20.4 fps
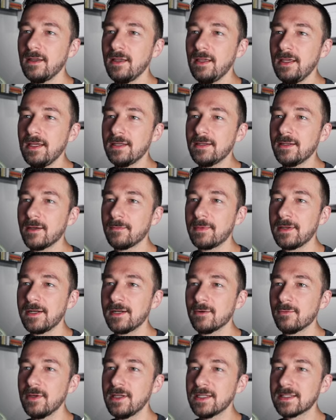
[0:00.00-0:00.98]
And up
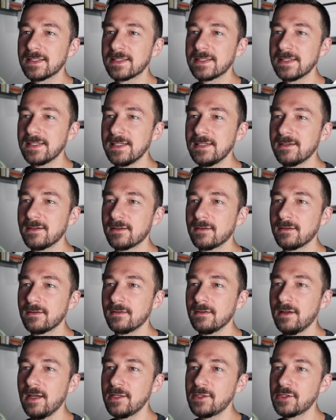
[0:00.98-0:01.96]
here we can see
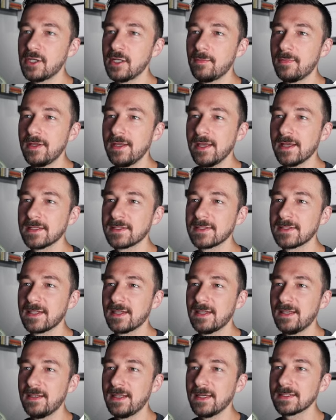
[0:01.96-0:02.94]
https
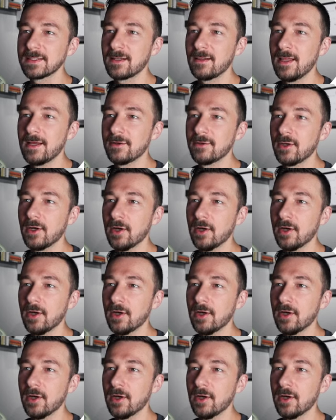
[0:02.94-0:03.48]
nextcloud